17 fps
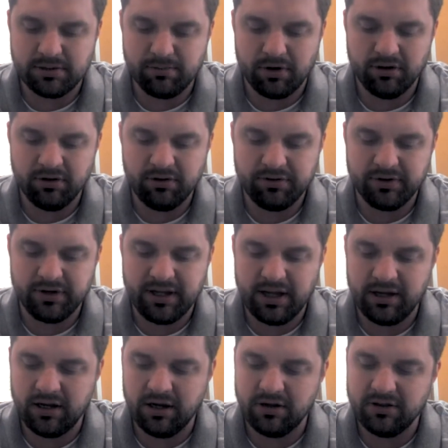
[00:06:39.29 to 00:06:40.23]
and Martin Luther
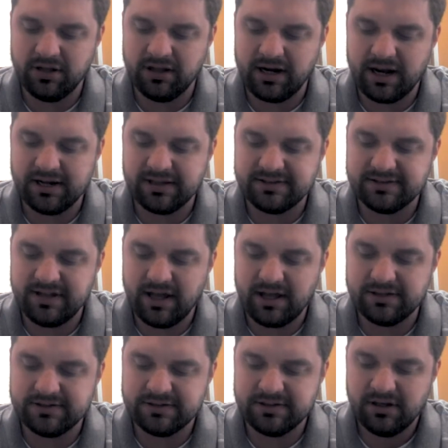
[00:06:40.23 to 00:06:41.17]
King here in the United
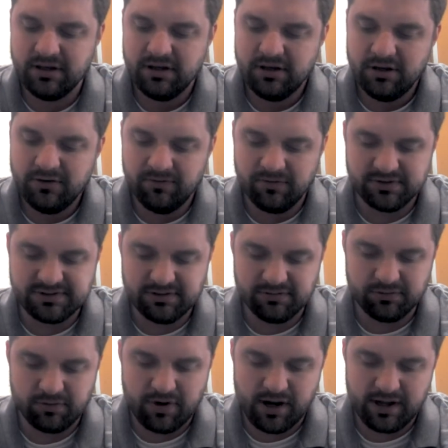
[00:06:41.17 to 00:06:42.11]
States for
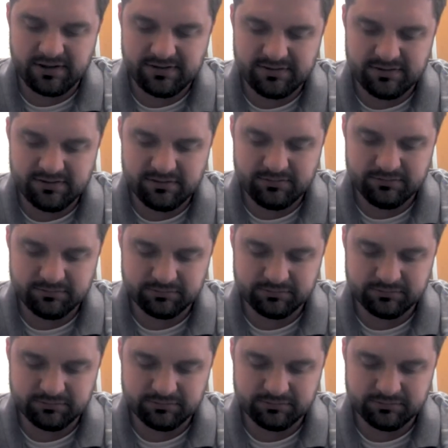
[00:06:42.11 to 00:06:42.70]
civil rights.